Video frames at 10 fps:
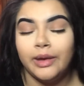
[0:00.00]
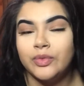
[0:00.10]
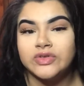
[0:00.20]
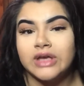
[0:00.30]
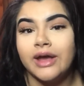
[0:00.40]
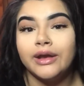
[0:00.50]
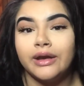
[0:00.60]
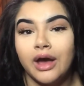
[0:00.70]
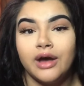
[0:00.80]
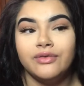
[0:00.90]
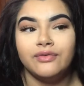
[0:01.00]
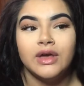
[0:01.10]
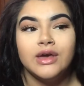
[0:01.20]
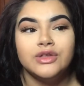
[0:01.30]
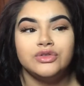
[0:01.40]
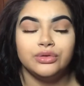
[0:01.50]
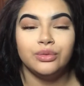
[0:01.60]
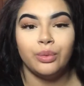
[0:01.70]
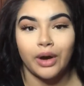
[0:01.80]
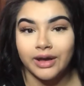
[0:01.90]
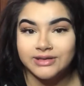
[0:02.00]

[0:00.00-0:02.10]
It was not enough to wear a